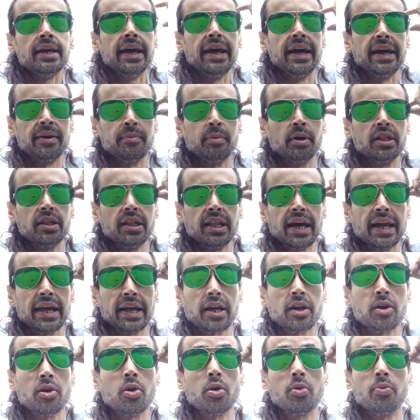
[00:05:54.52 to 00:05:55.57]
animal
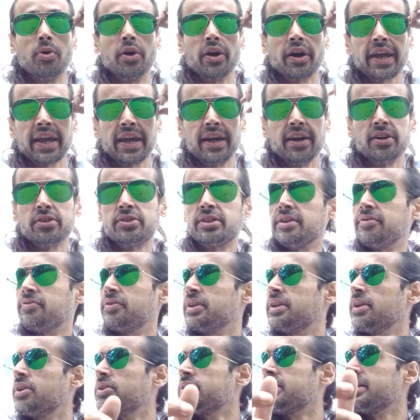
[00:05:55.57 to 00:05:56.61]
like core workout if
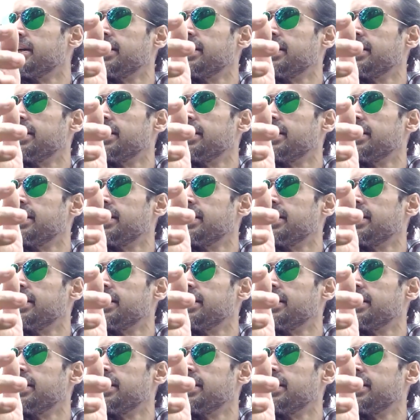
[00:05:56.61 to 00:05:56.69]
you don't